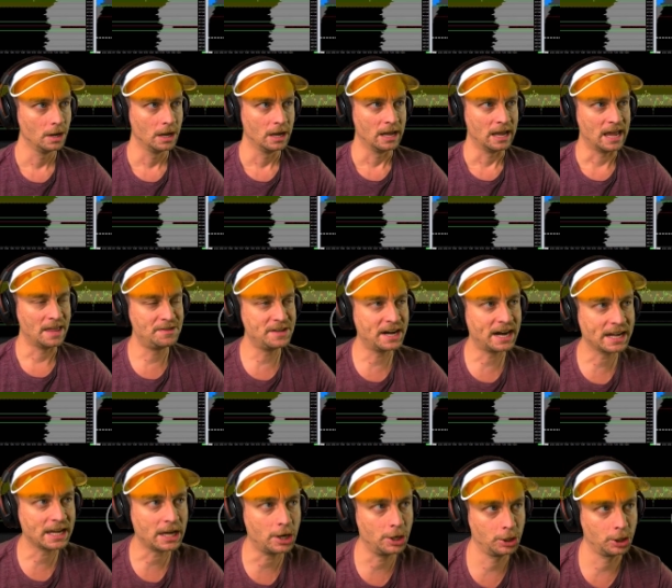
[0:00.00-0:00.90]
And then I
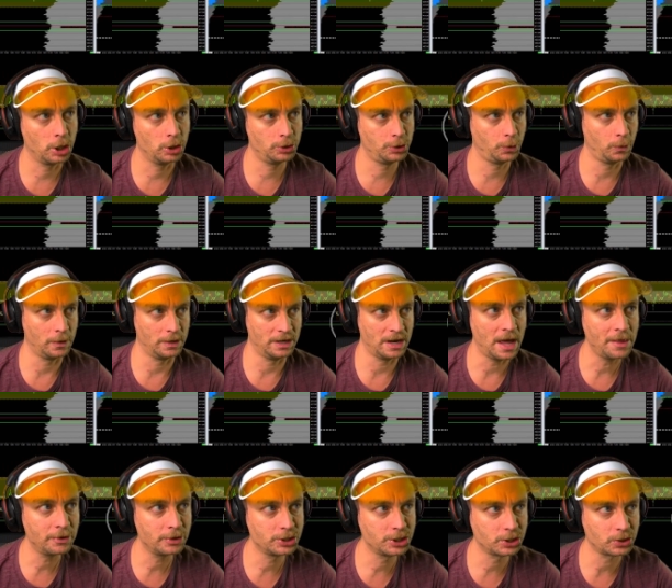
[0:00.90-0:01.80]
got to go to
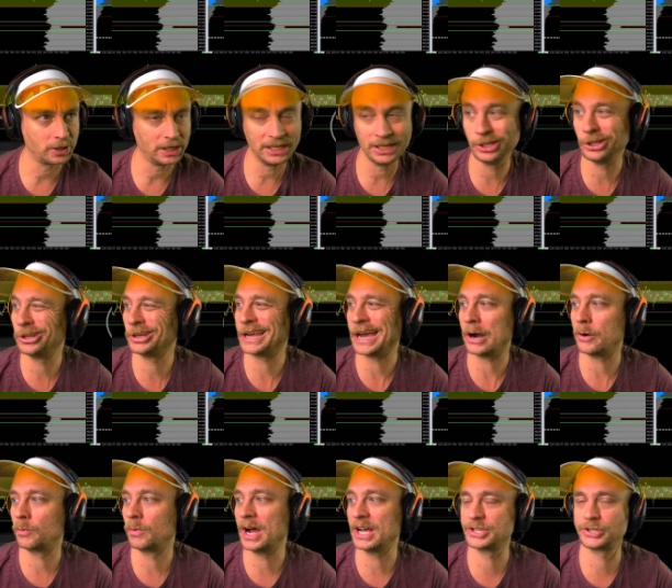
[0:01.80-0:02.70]
another screen to look at
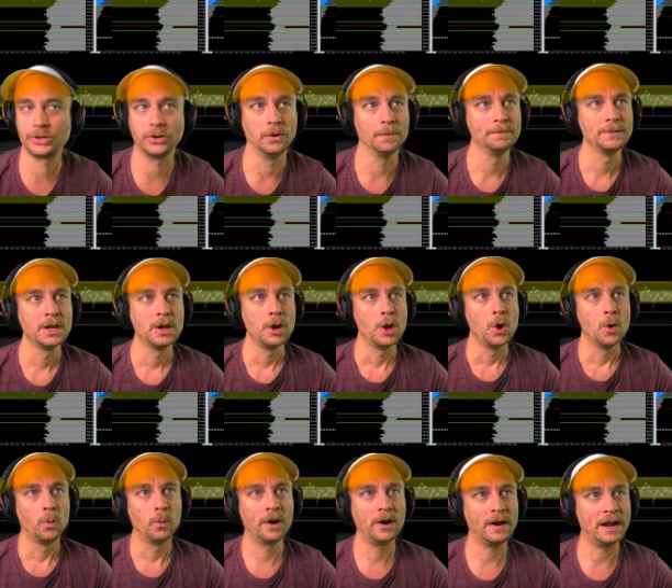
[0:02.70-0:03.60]
Russell.
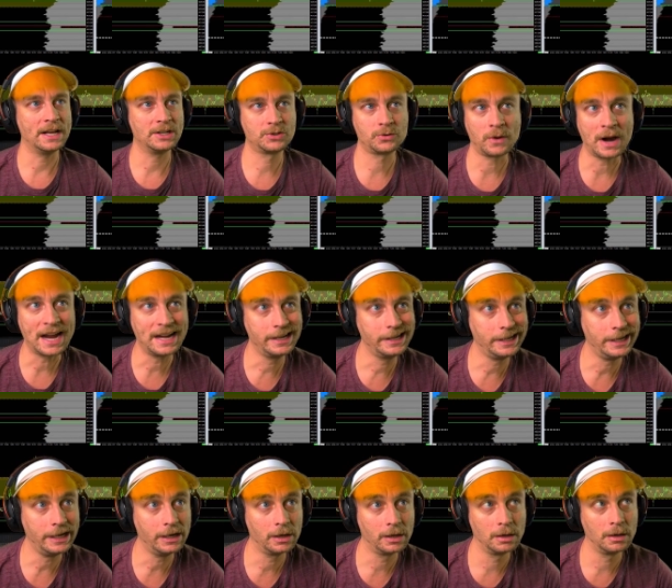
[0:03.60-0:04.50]
Whereas right
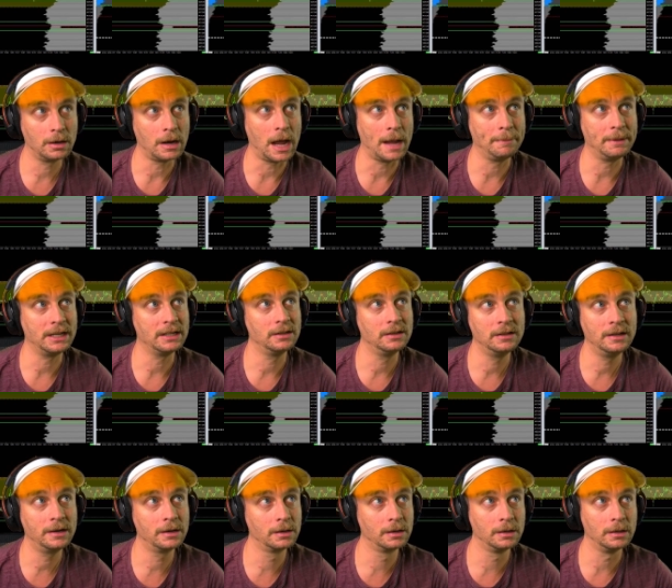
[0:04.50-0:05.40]
here, I mean,
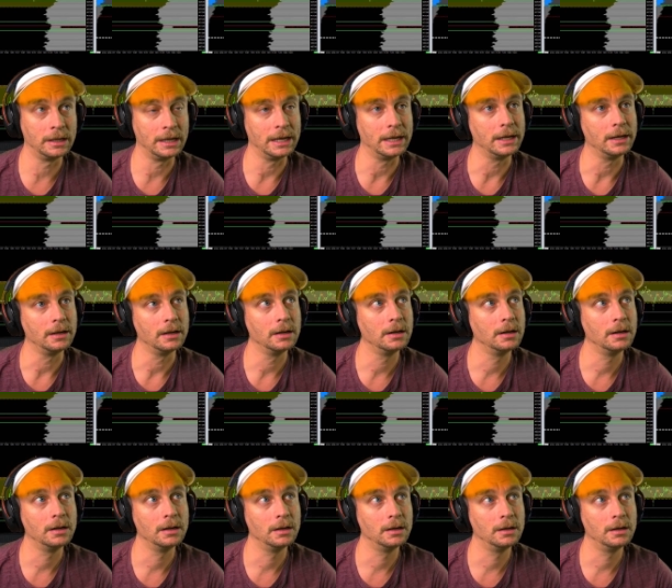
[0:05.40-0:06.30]
literally,
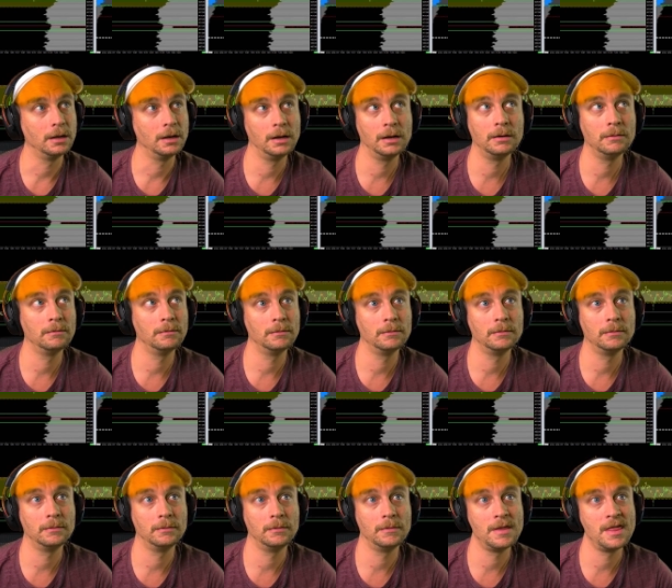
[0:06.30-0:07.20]

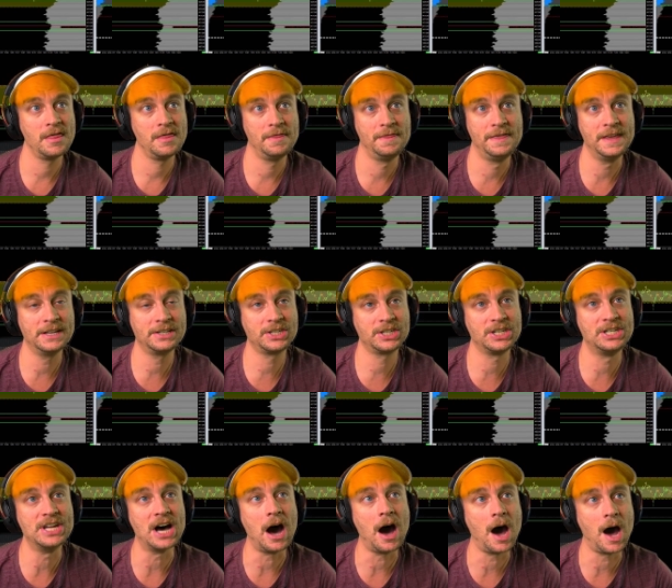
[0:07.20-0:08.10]
this
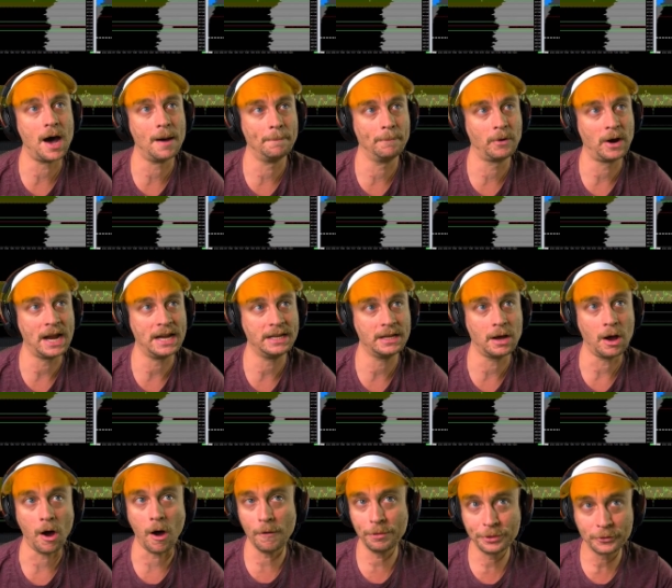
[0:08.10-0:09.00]
Dom, right?
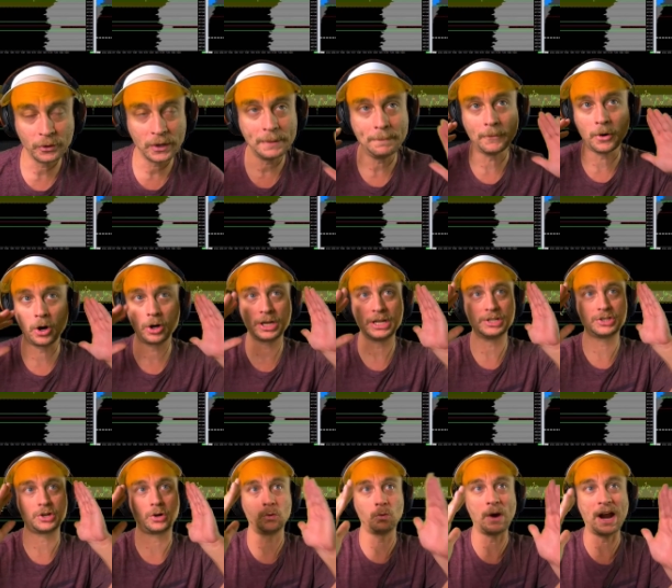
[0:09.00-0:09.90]
All three
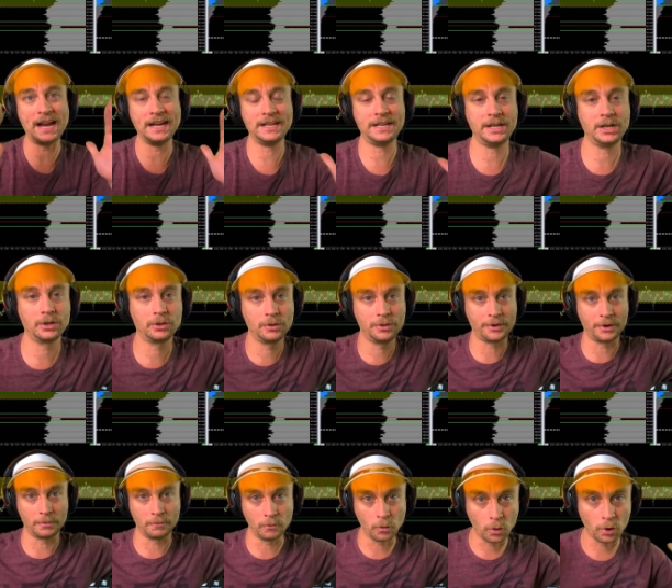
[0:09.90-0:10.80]
markets are right here.
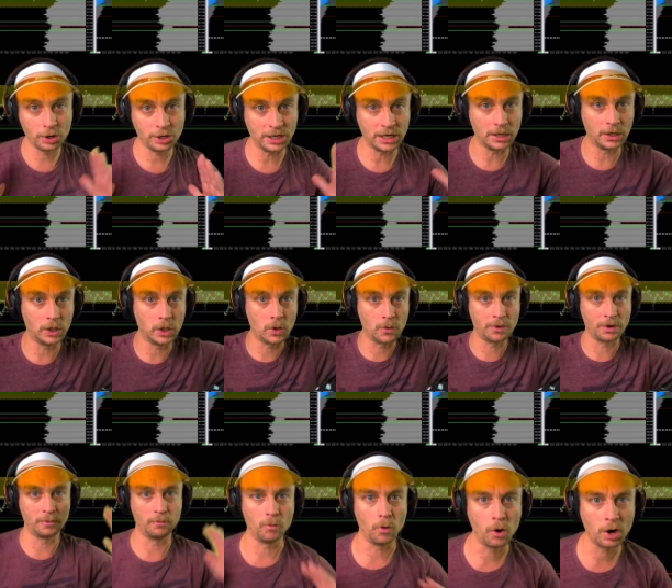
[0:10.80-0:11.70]
They're more narrow,
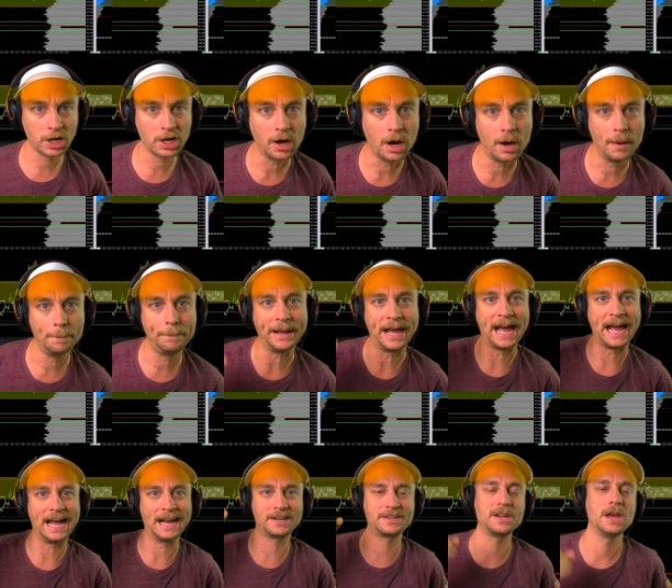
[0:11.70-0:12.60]
they're more compact.